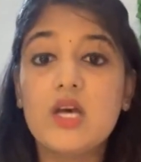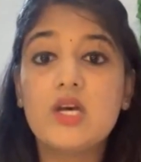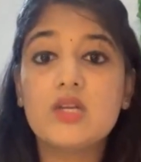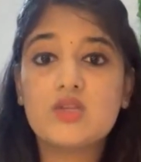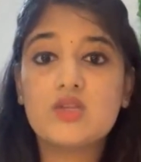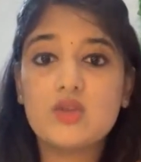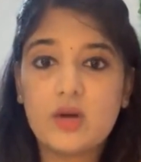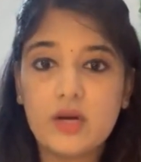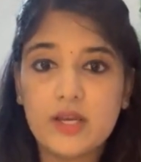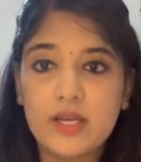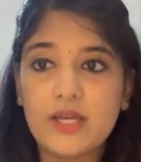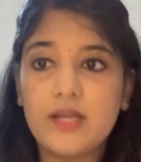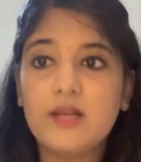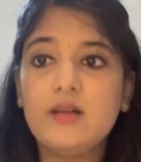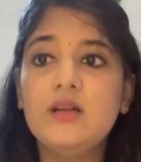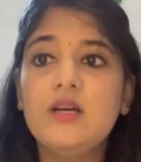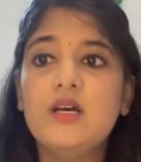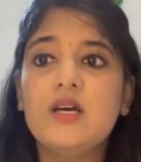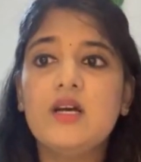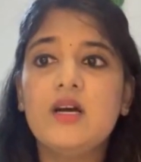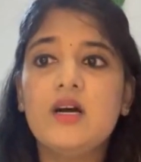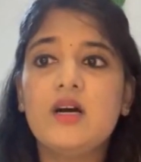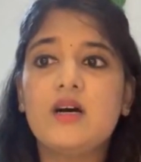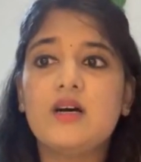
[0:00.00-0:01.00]
So again,
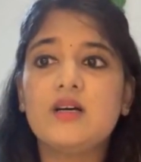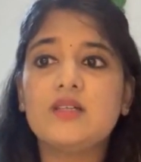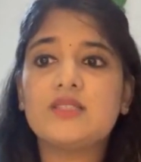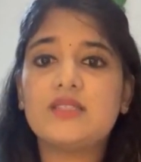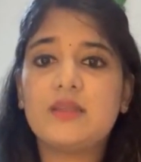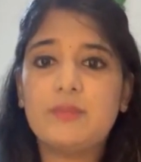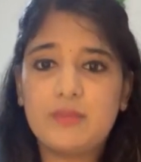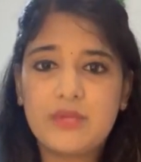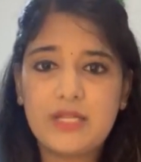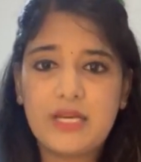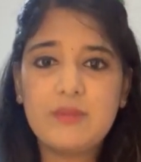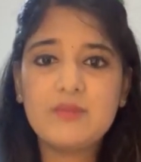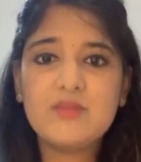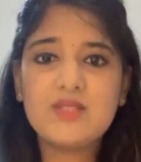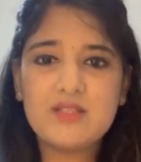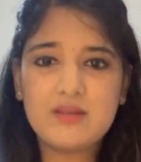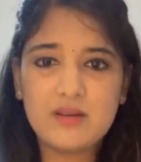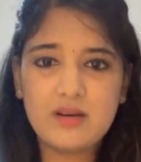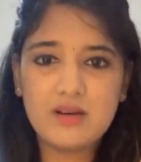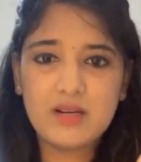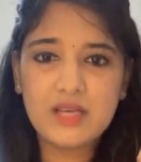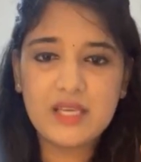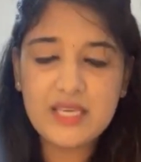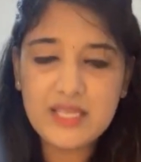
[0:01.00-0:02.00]
sometimes
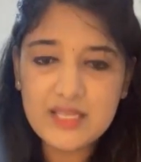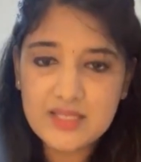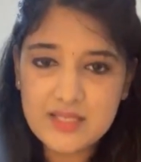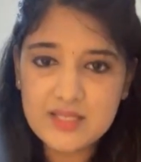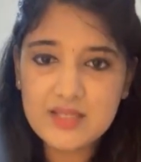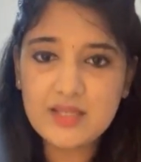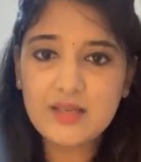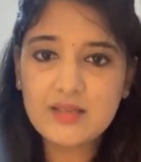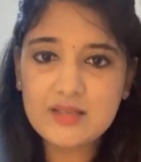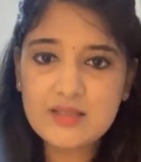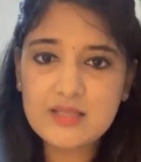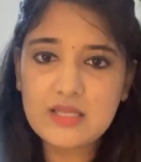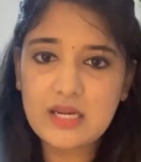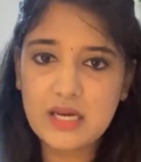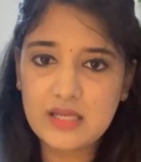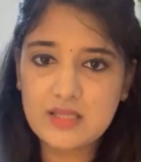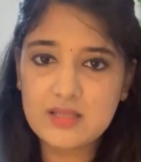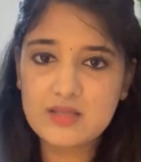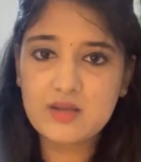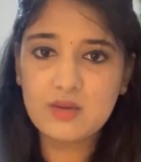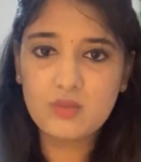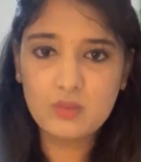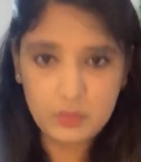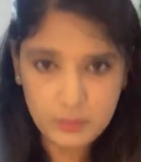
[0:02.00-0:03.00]
easiest
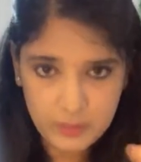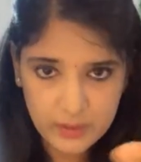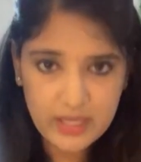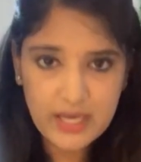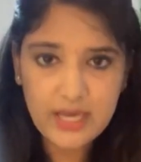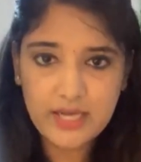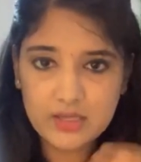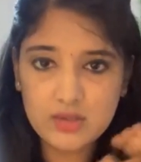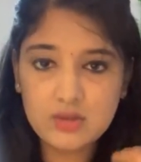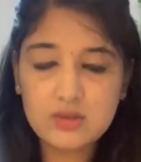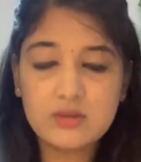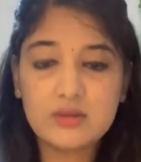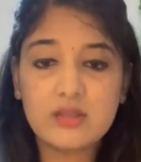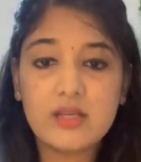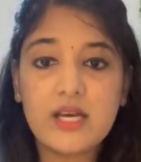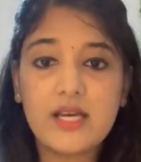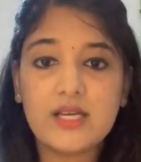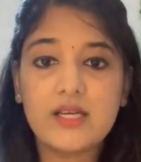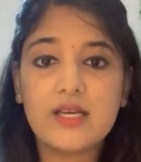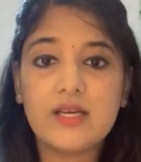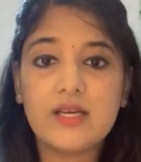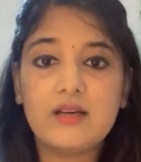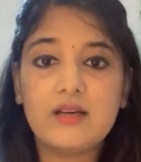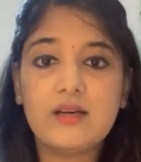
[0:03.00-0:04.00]
answer would be the
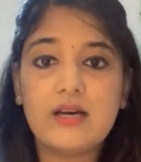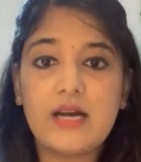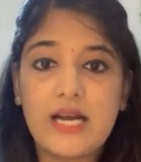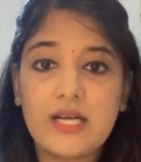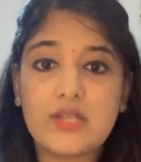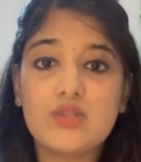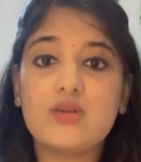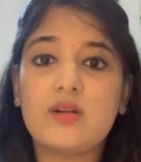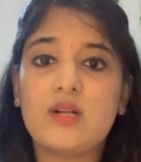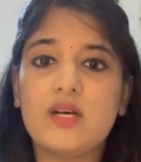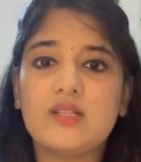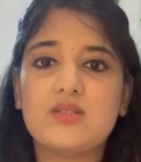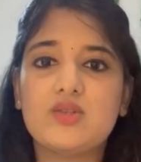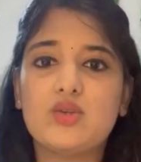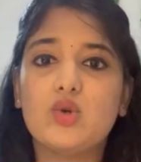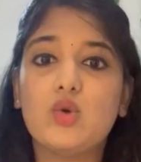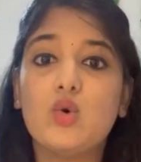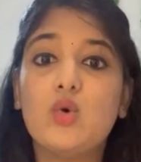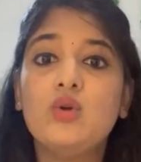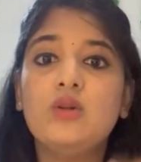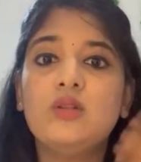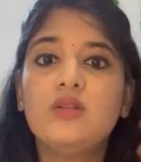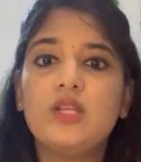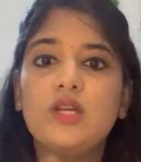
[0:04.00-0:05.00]
actual answer.
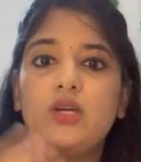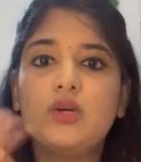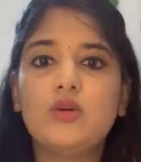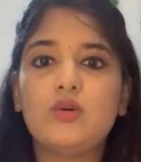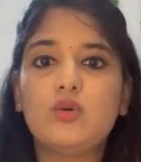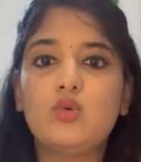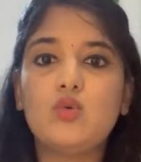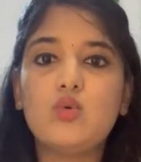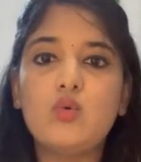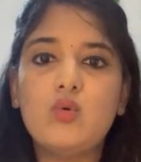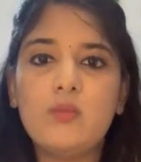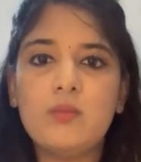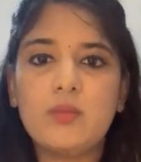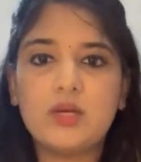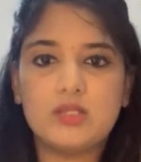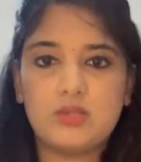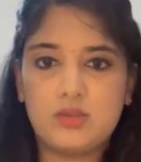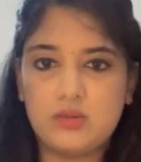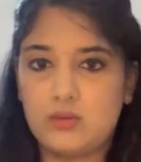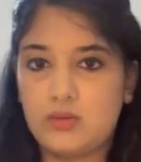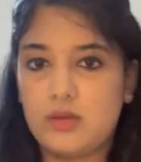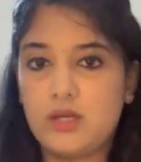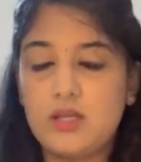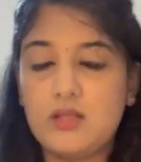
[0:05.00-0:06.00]
Don't think too
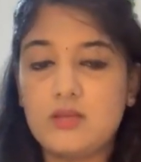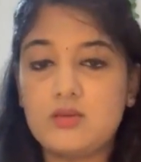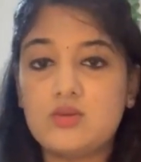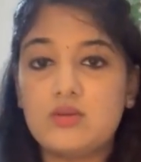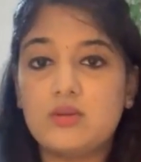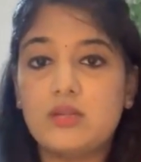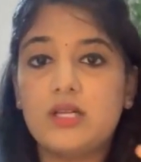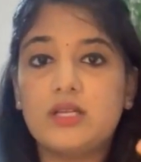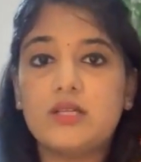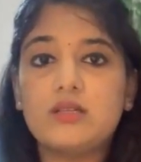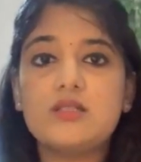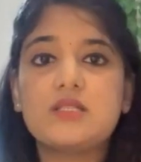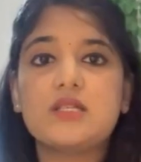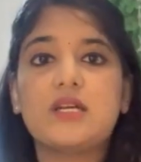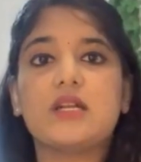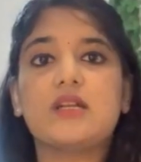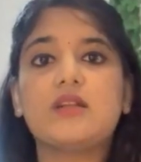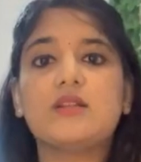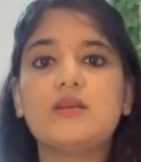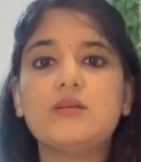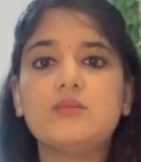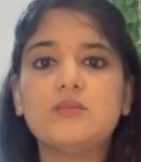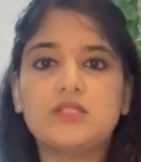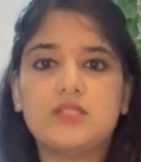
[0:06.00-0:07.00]
much. Okay, so that is
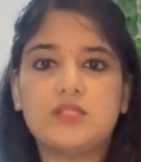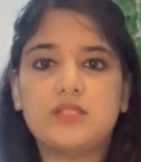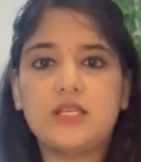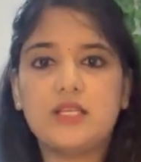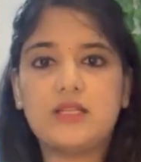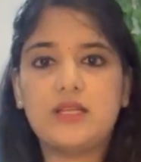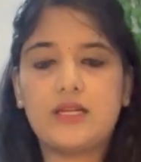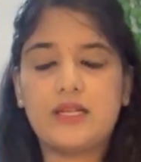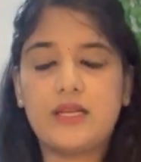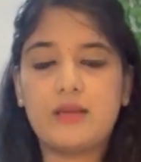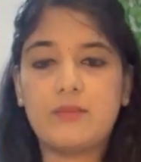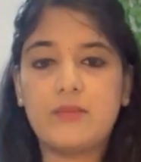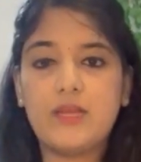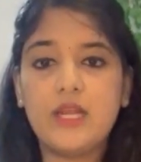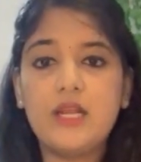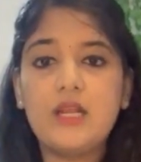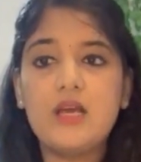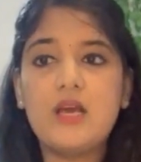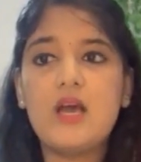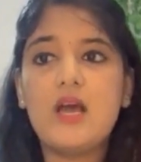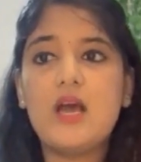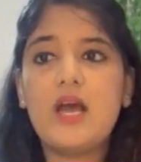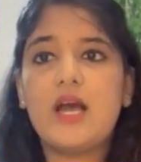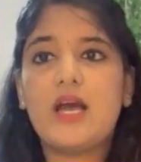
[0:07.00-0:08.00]
another mistake that I made,
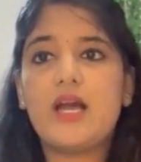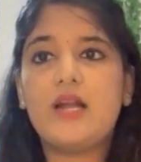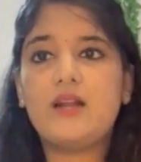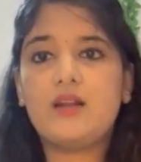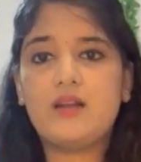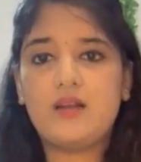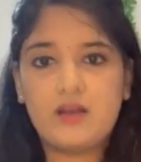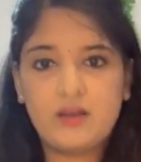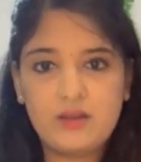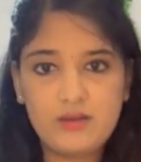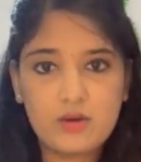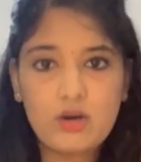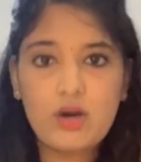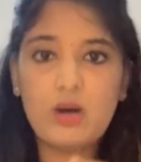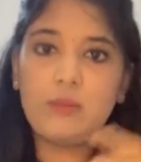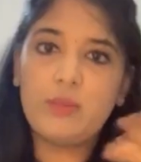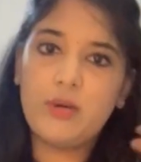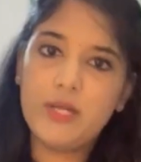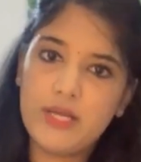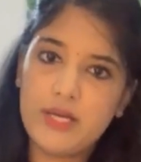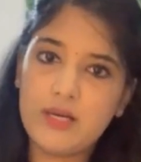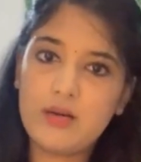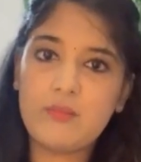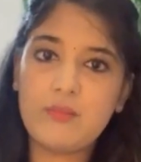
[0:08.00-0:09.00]
and I
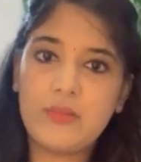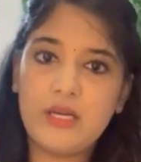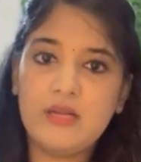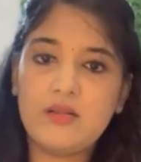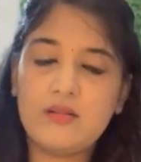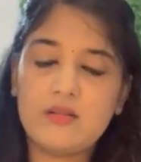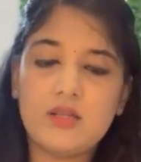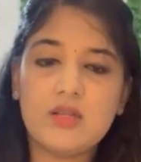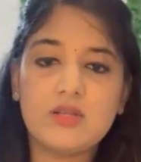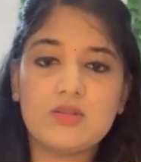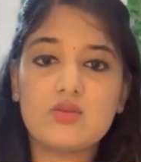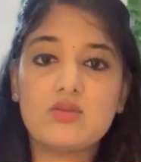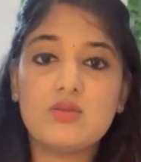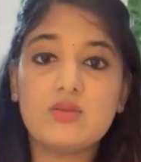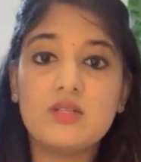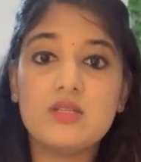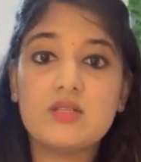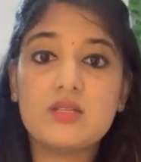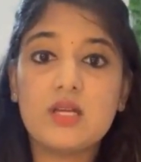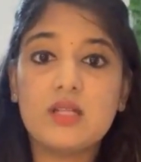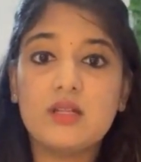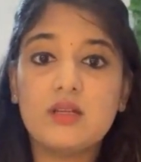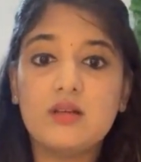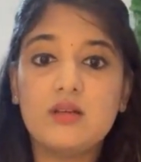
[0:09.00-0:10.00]
complicated many things. So
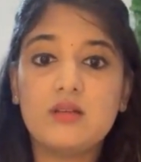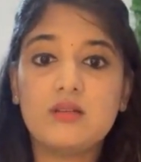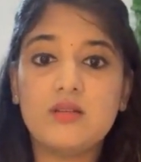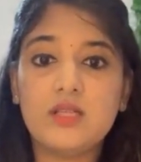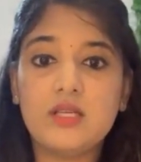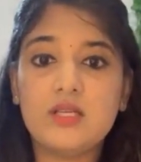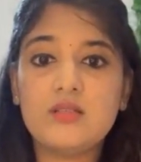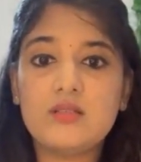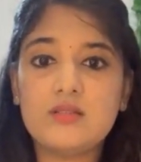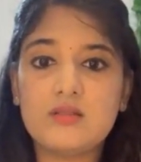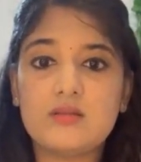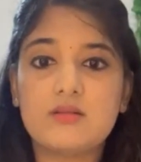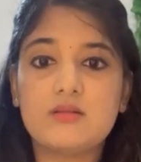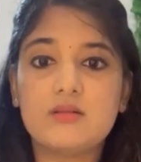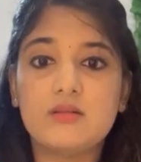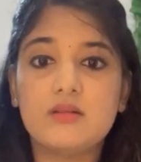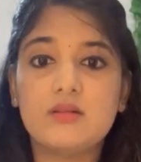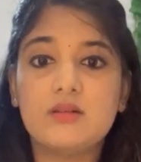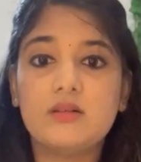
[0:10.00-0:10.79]
these are the things,